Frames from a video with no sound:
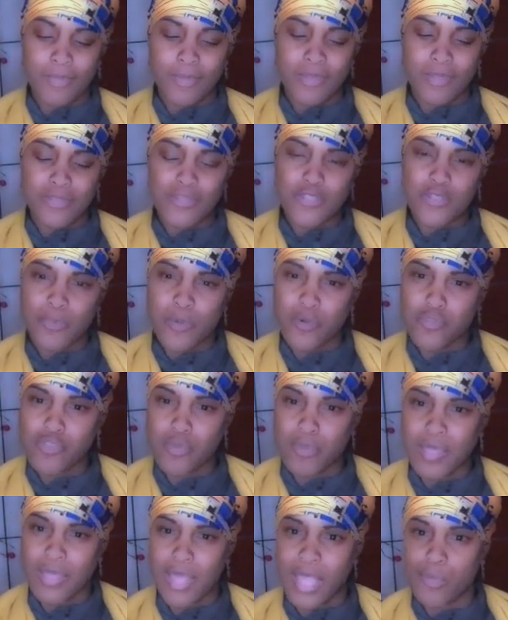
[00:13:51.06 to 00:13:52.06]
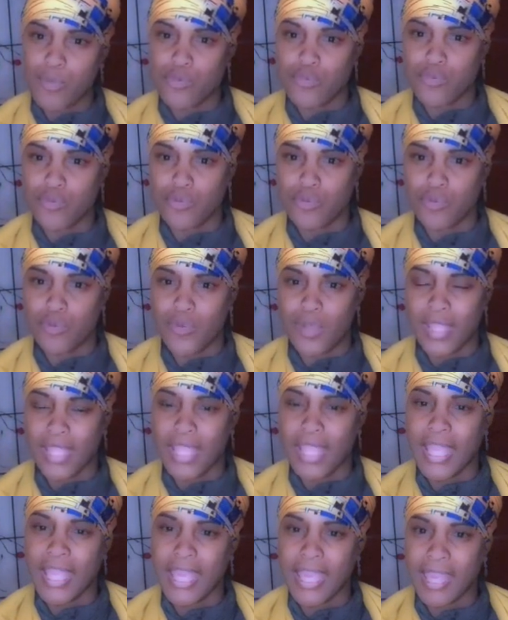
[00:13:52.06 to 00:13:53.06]
supposed to be able to
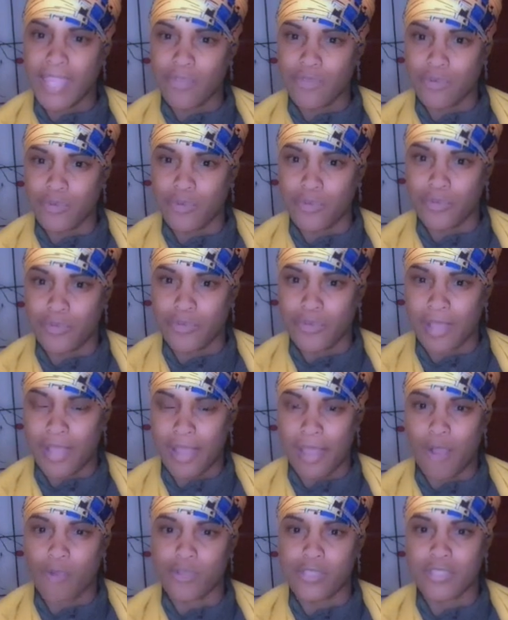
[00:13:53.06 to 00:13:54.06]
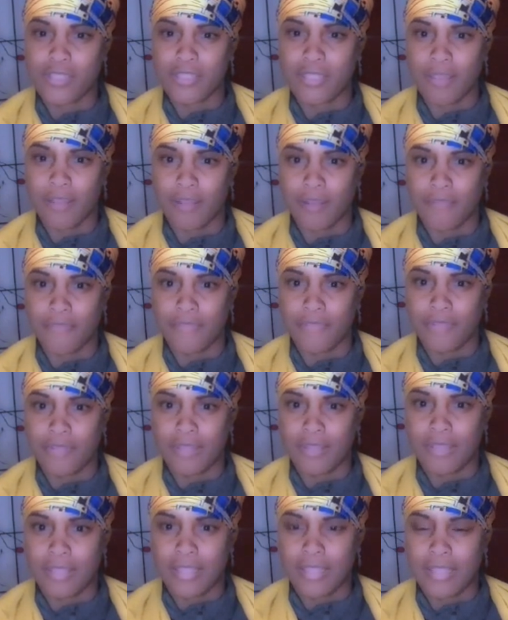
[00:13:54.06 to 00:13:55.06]
handle ourselves
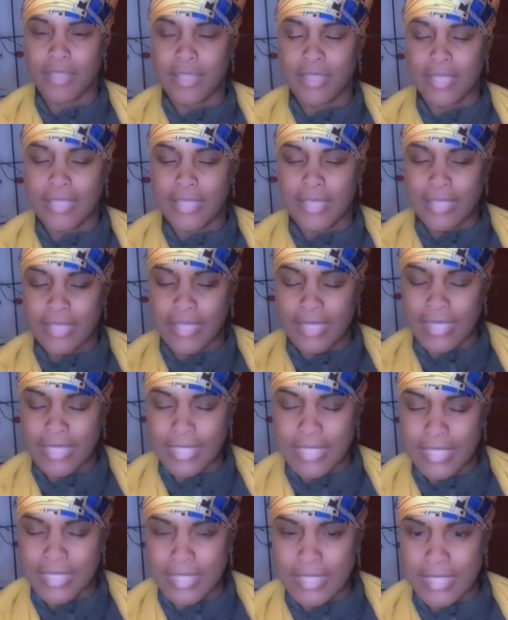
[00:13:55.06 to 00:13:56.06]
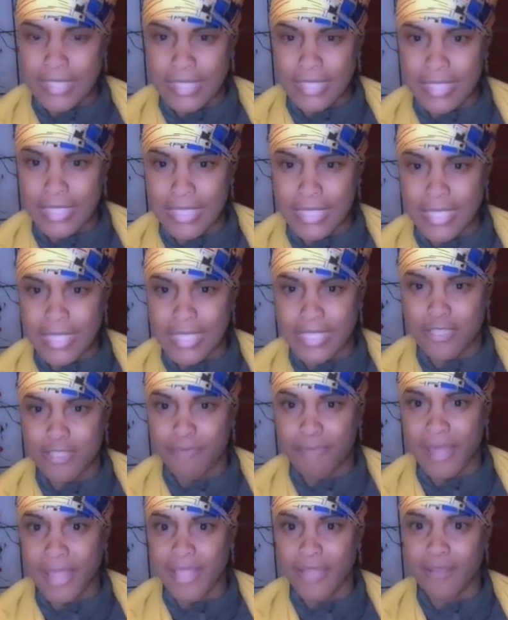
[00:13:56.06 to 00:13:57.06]
in
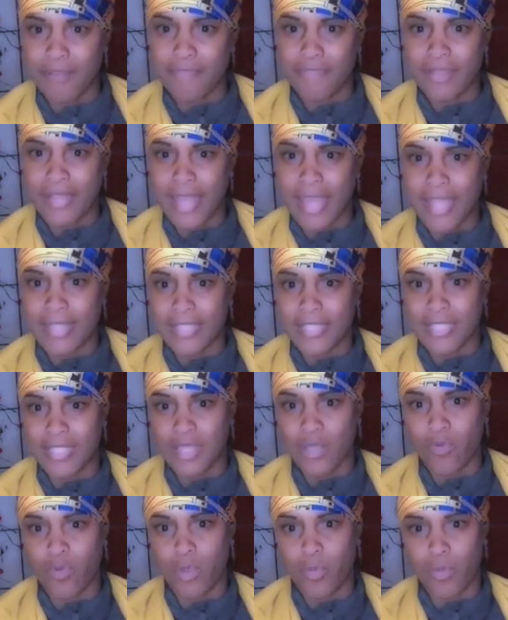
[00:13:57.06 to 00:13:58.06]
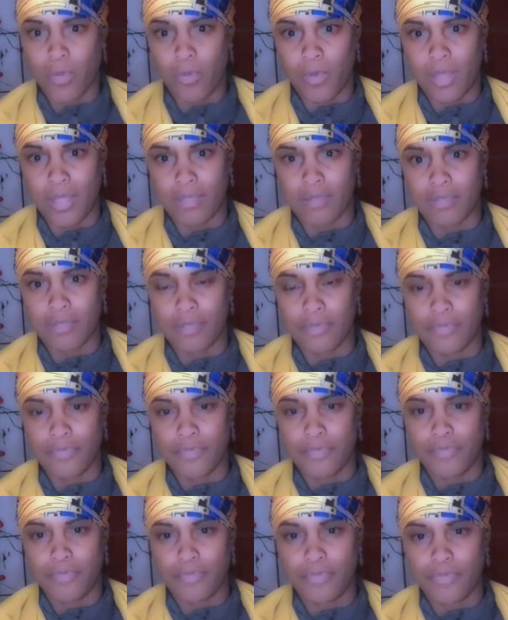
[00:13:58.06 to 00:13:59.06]
spite of not getting what we want.
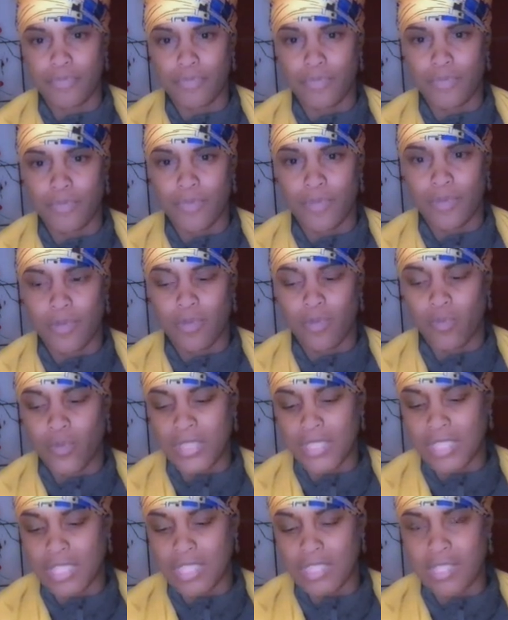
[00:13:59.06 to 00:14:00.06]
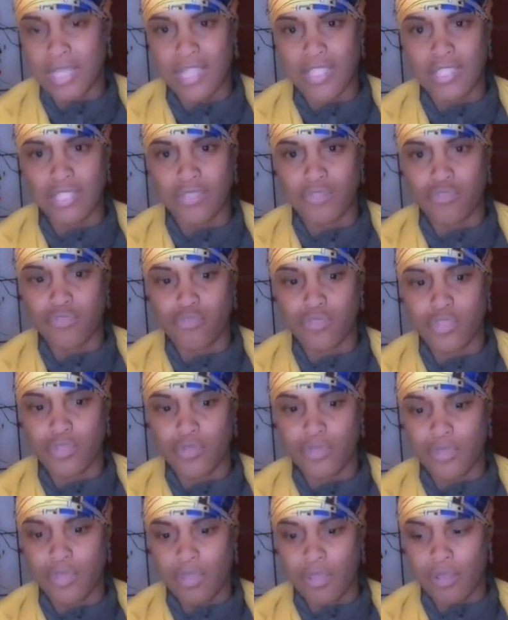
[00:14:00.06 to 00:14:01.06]
We teach our
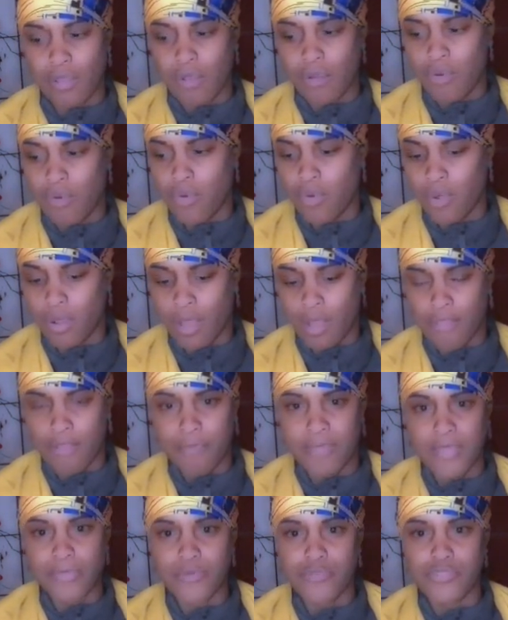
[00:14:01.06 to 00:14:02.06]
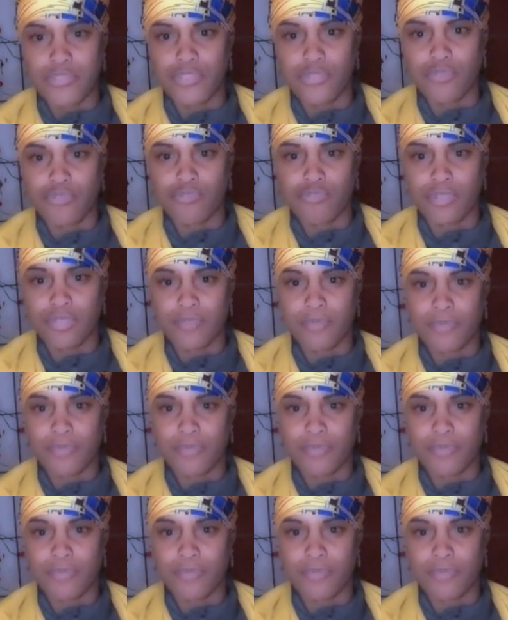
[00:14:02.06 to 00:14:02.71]
children, or other people's children,